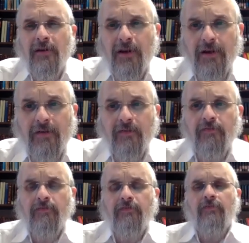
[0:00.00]

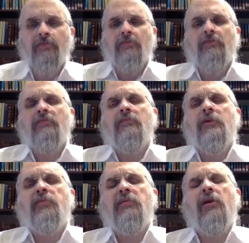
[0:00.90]

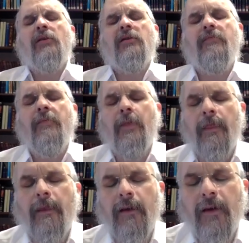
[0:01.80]
The prima godim
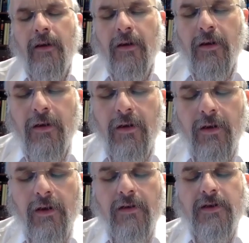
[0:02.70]

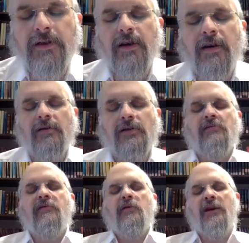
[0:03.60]
is also
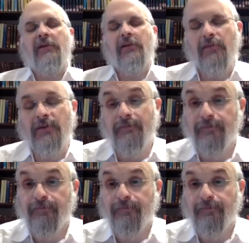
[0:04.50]
before the Alter Rebbe.